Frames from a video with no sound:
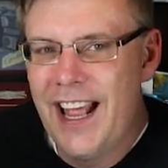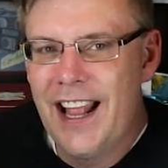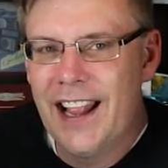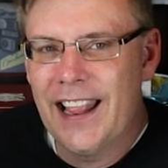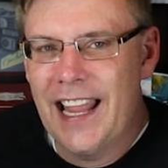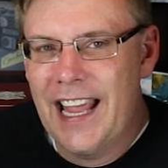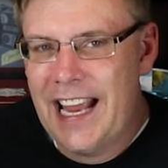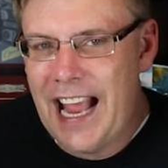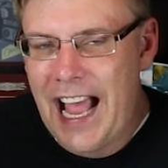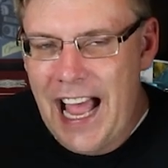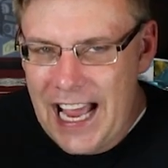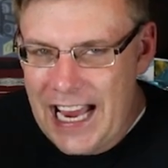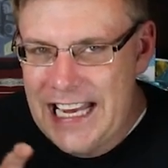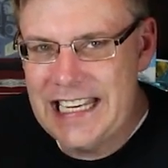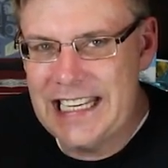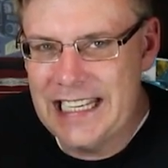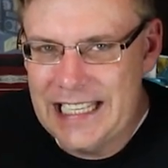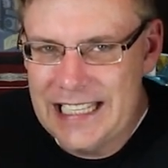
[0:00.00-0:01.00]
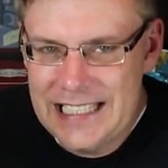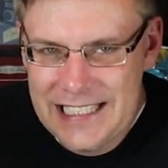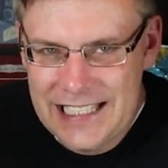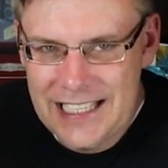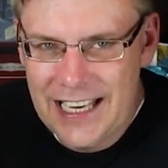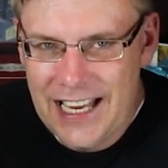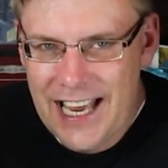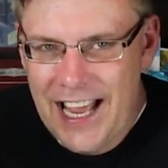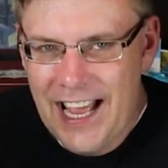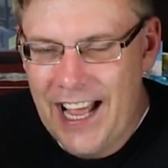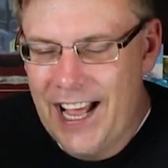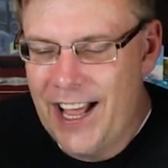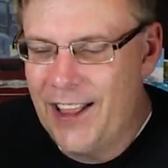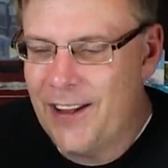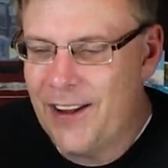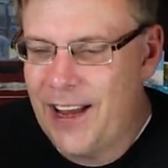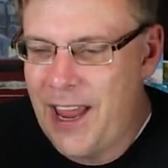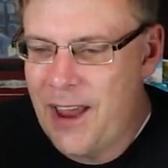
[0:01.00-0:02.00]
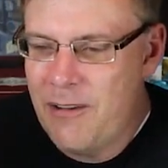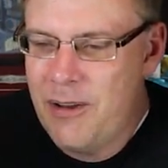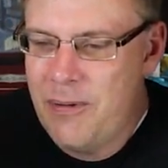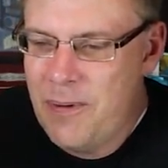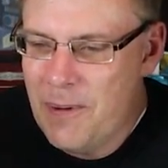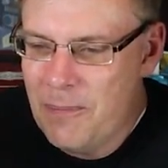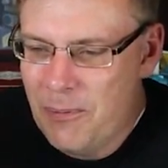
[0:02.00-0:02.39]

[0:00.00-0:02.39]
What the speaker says: like I didn't, there came to be a